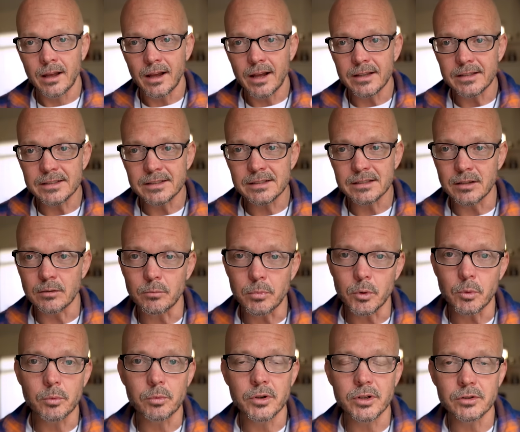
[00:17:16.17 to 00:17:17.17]
a
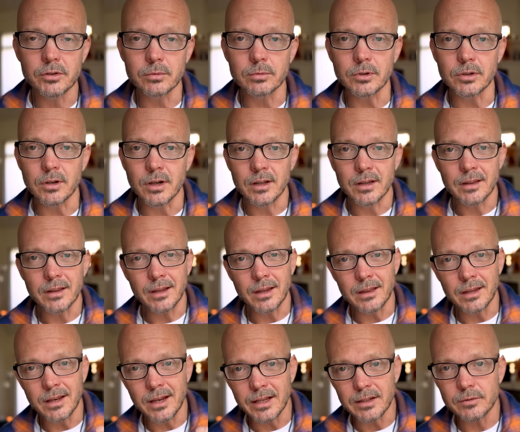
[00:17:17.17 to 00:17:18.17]
simple principle.
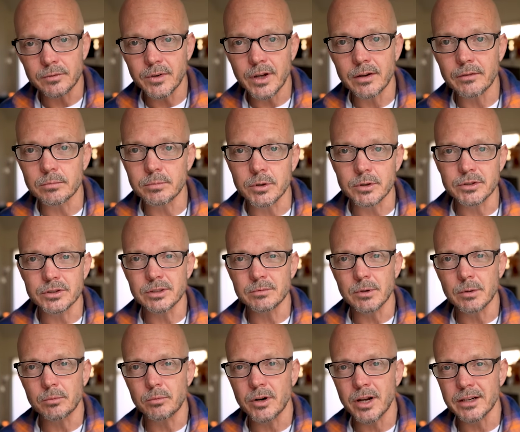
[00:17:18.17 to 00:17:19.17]
In the next 5 approaches,
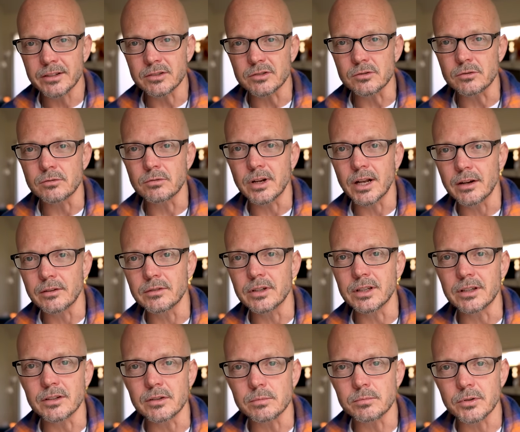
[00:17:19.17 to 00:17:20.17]
I'm gonna practice
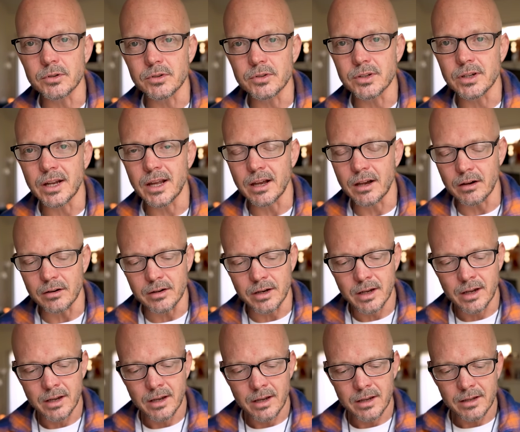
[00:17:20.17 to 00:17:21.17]
grounding this person out
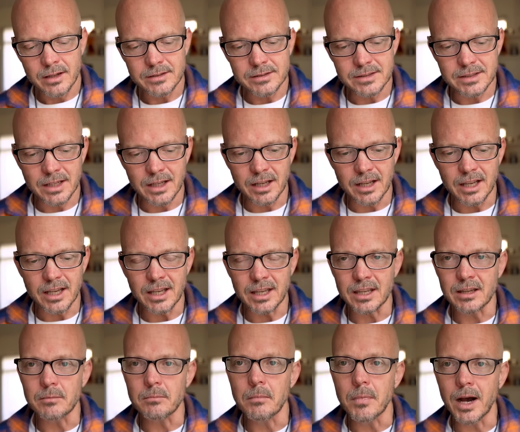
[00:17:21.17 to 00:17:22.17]
and staying
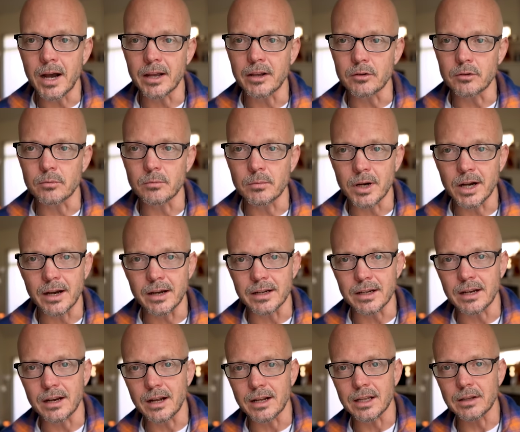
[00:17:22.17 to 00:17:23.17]
in my own
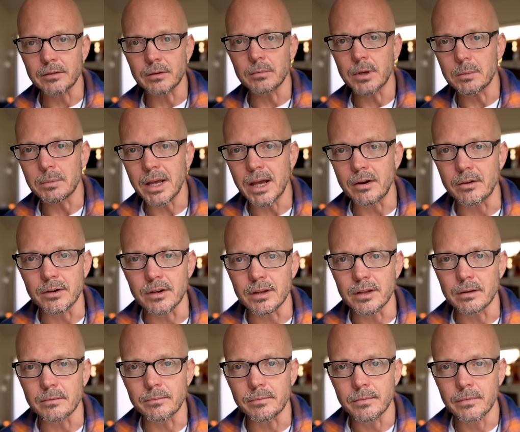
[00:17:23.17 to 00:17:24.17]
body and not giving my power to
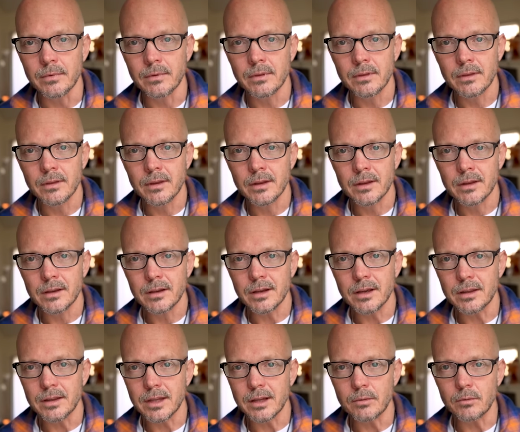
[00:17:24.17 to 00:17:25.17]
them.
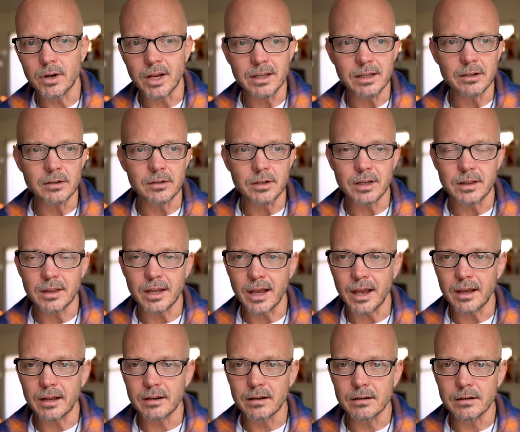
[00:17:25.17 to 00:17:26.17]
And then when I get good at
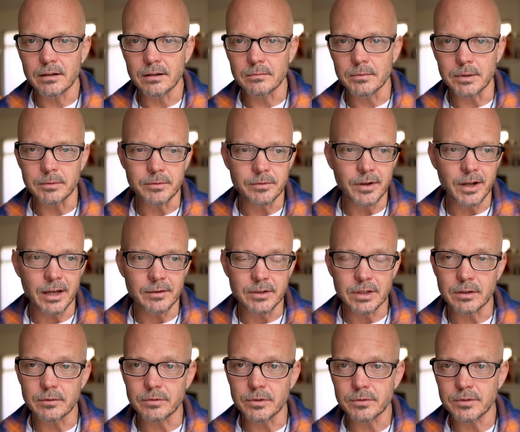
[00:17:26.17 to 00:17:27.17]
that, maybe 5,
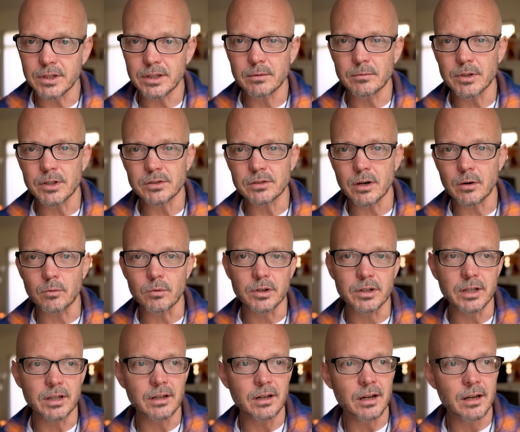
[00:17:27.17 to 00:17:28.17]
10, 15, I'm gonna start
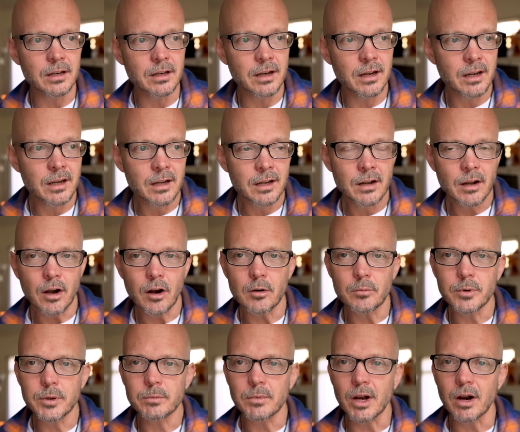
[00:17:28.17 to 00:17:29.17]
working on
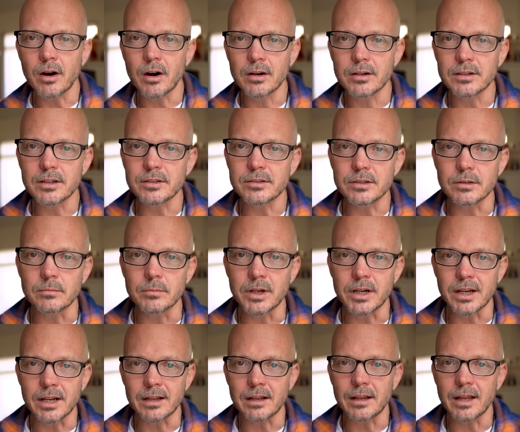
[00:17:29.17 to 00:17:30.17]
opening my heart to
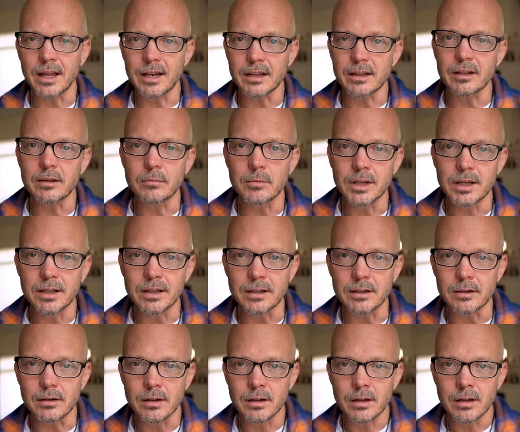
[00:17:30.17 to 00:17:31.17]
somebody and letting them
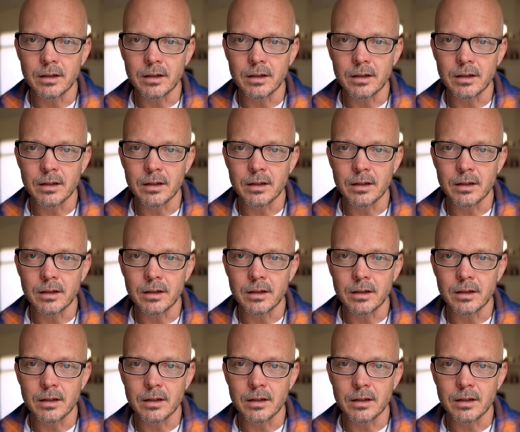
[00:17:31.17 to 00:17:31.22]
in,